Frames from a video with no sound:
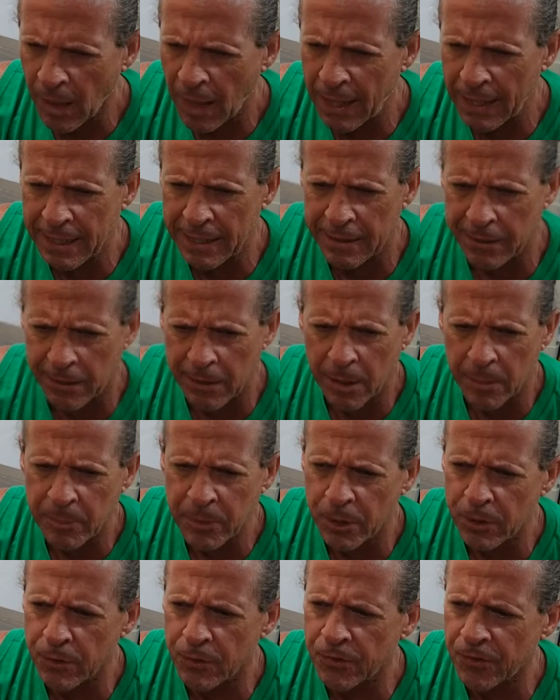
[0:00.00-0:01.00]
I ended up
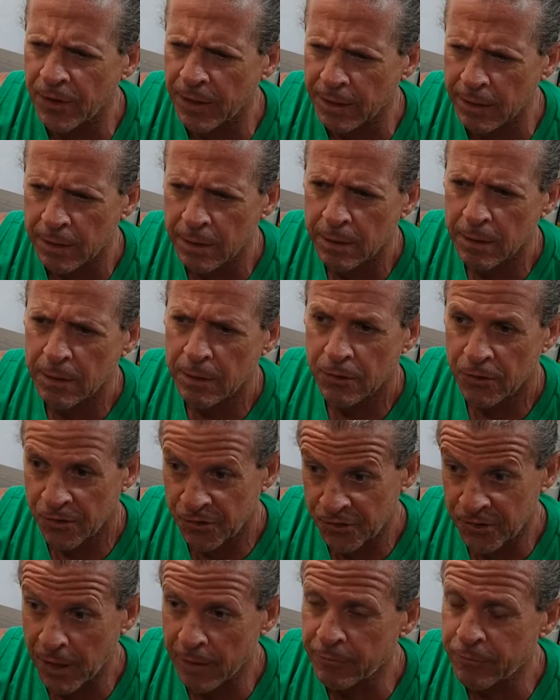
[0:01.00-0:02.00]
using
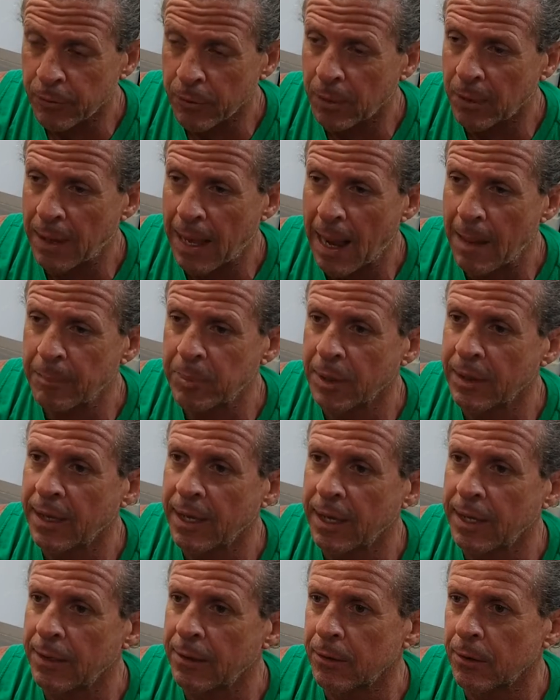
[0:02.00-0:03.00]
several
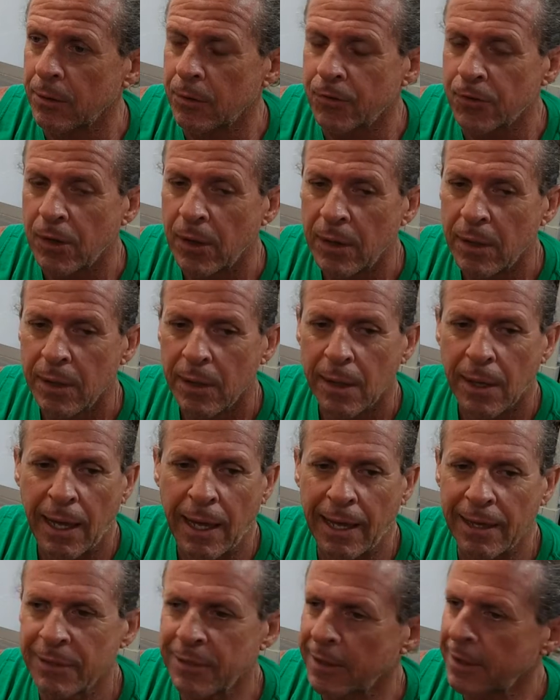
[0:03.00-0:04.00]
applicators.
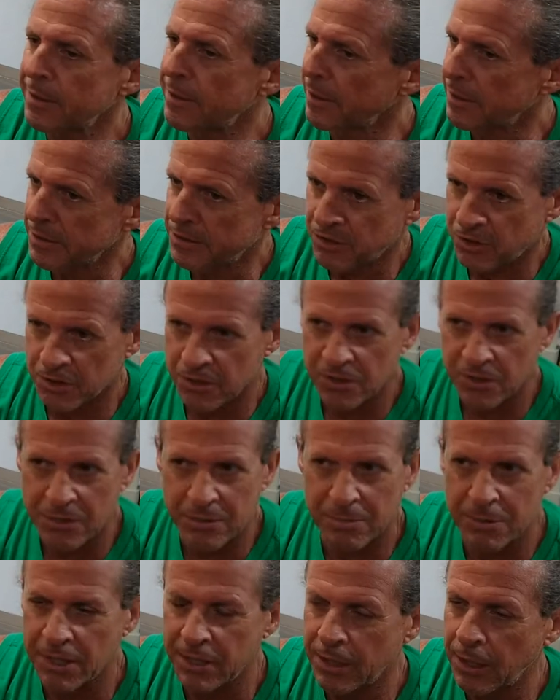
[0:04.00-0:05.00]
I think that it's
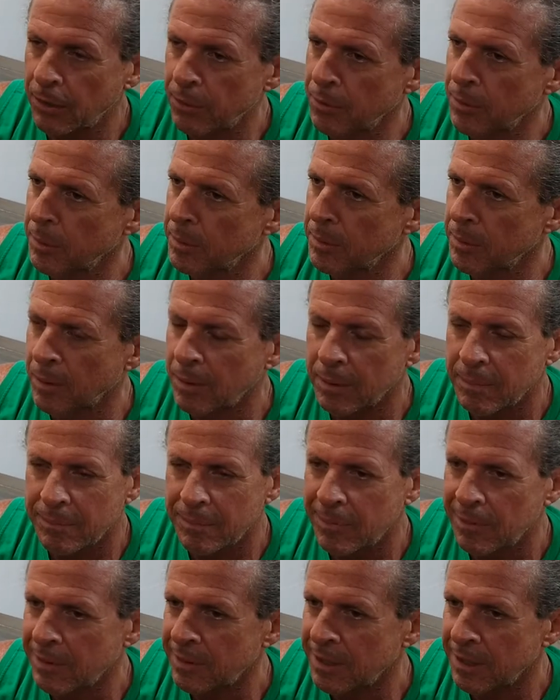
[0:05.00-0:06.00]
just
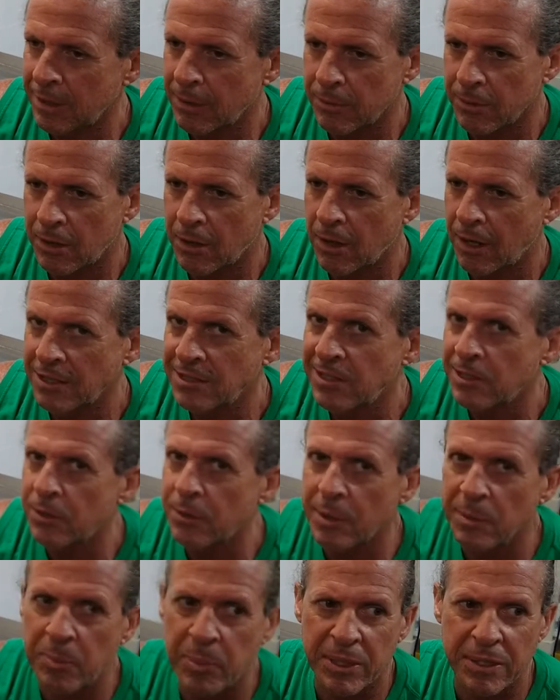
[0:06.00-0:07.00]
the cost of
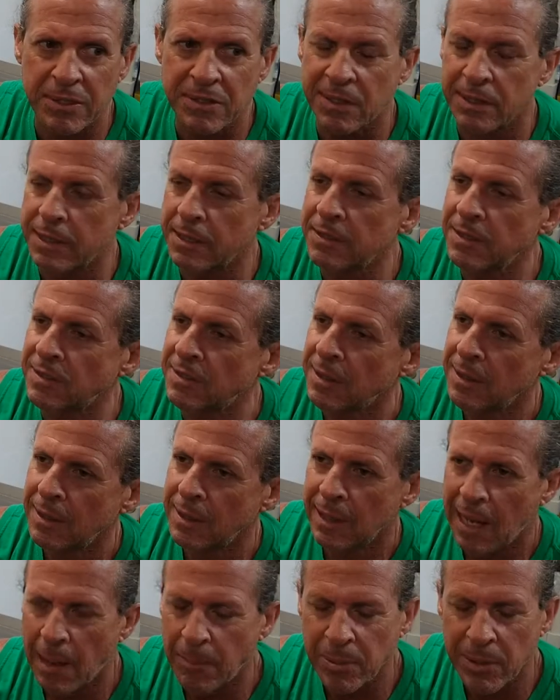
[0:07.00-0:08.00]
doing business.
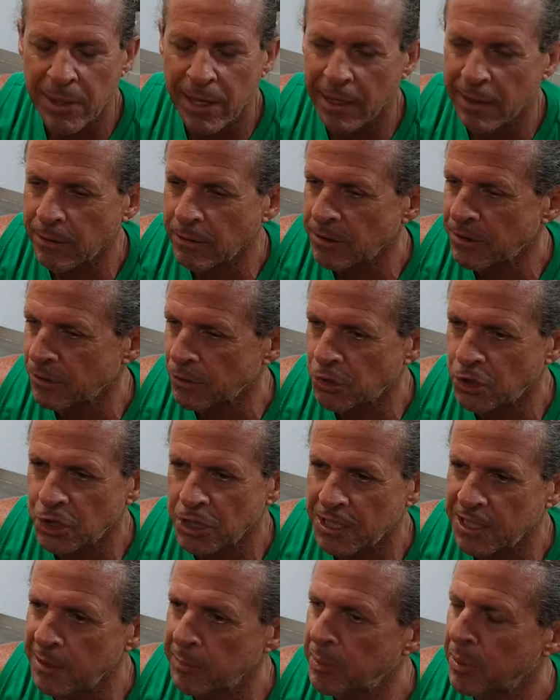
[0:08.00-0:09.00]
Applicators are
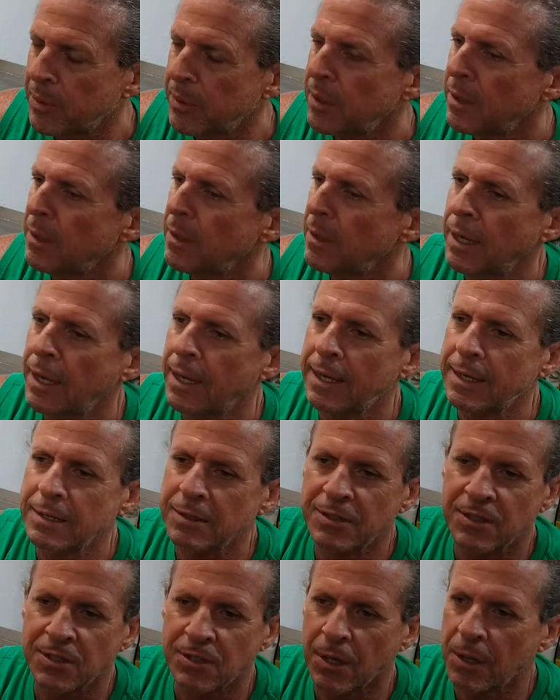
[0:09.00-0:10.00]
cheap,
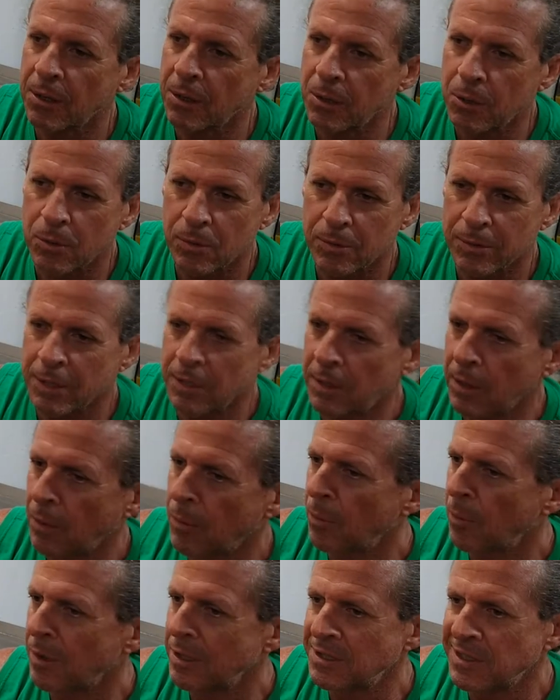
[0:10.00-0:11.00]
and so
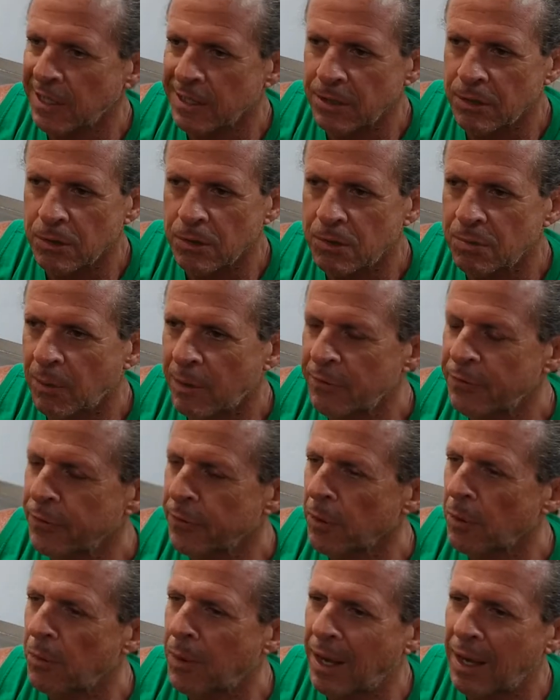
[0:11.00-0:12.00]
once I use one
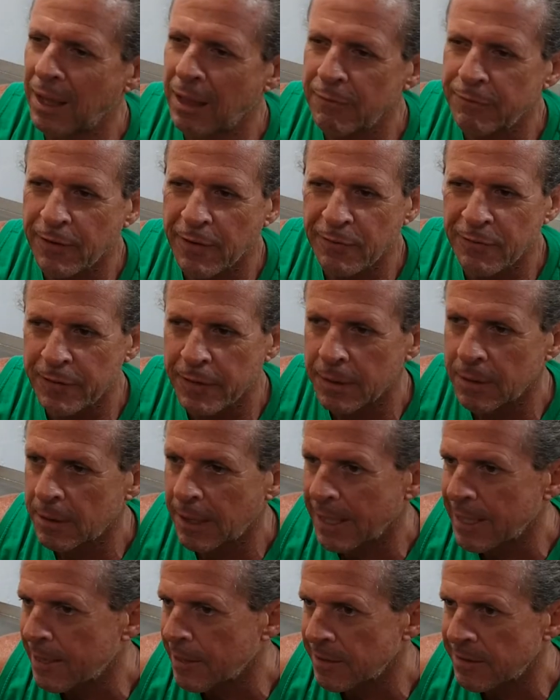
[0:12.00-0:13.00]
for a while, if I feel
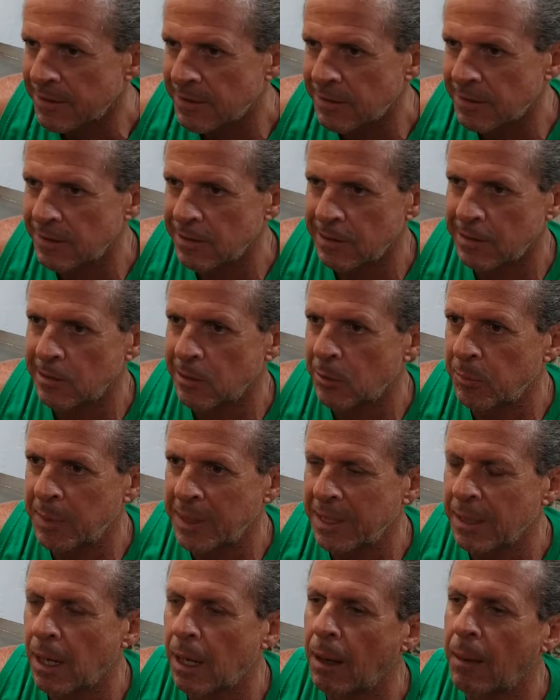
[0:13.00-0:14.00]
like it's
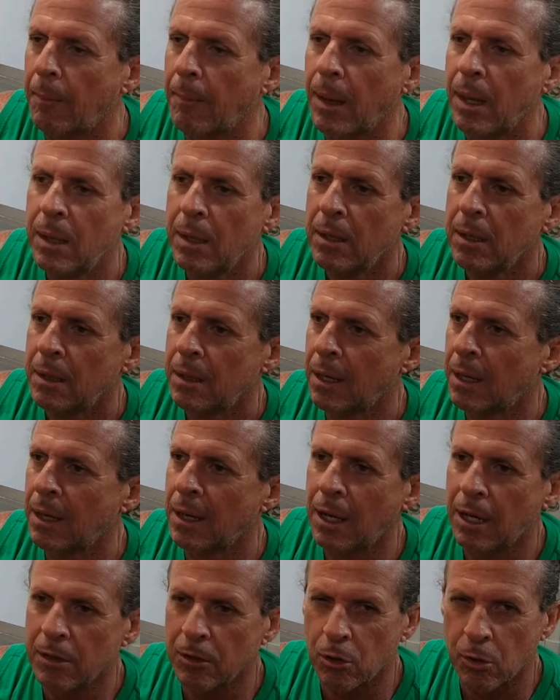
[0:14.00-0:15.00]
become
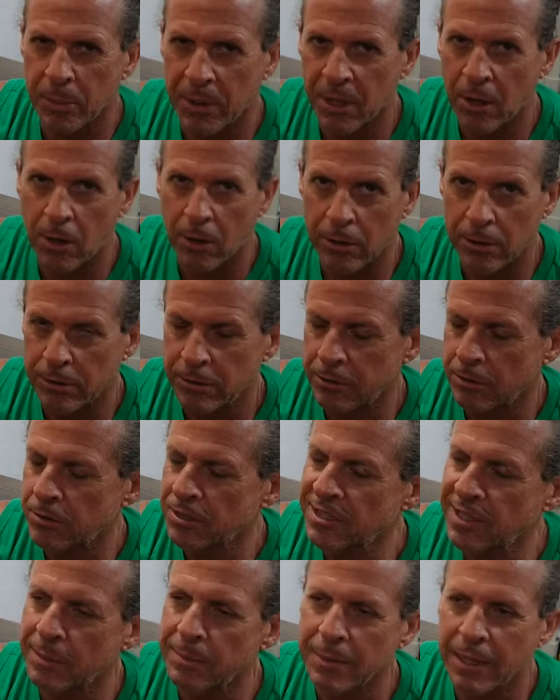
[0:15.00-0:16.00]
a little bit hardened or
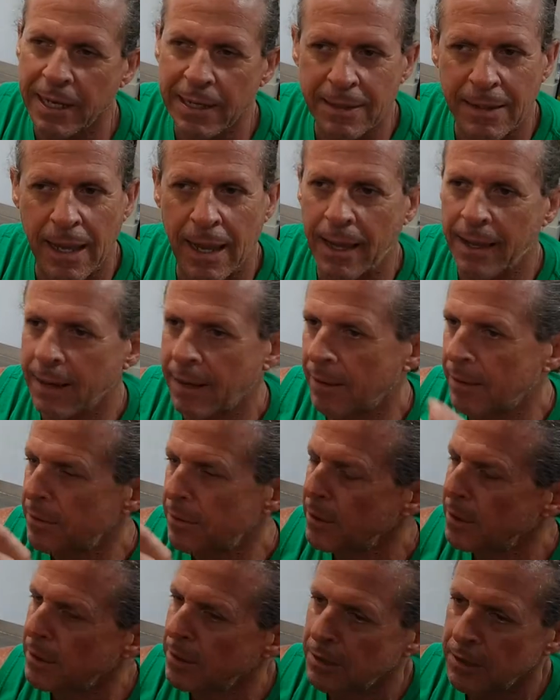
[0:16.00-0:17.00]
something like that,
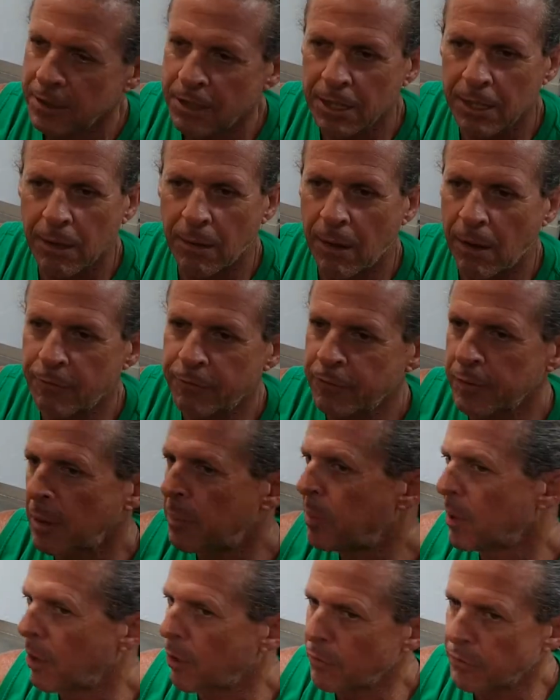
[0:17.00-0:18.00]
I'll
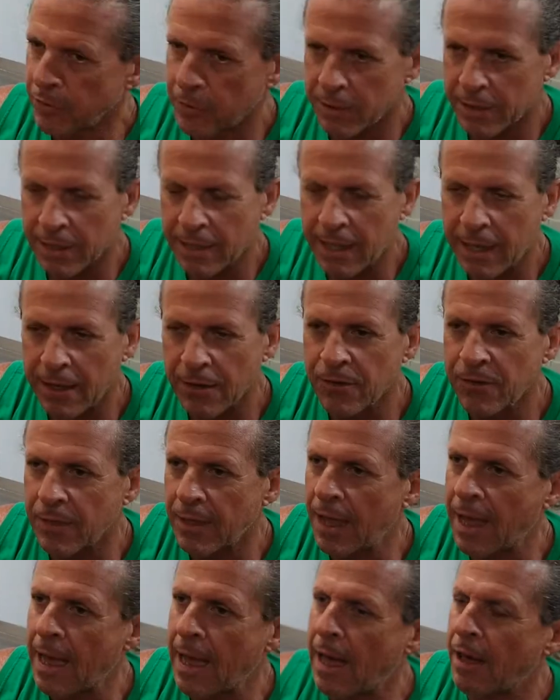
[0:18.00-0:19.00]
flip it over in the case of
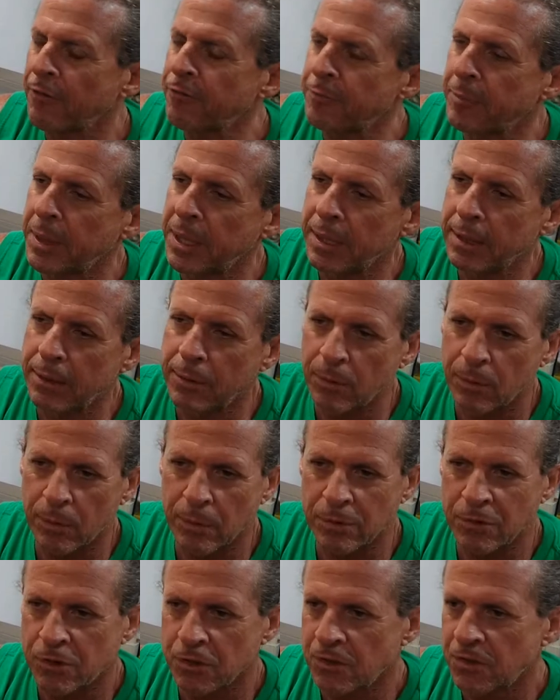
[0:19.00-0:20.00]
the half mitt
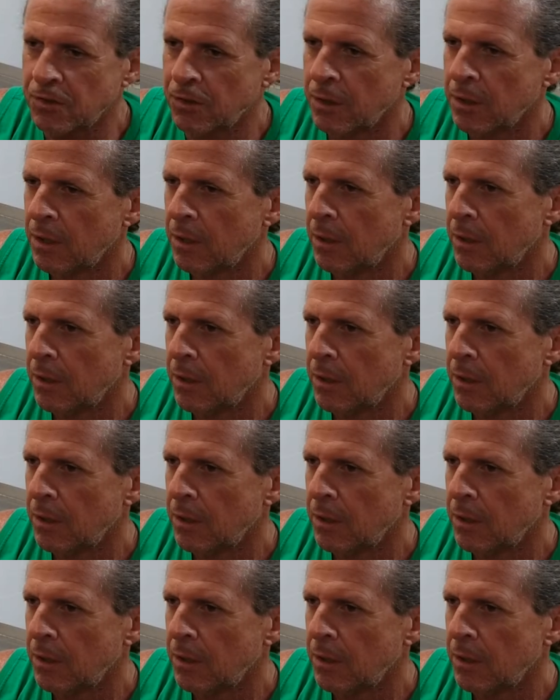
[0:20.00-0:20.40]
or just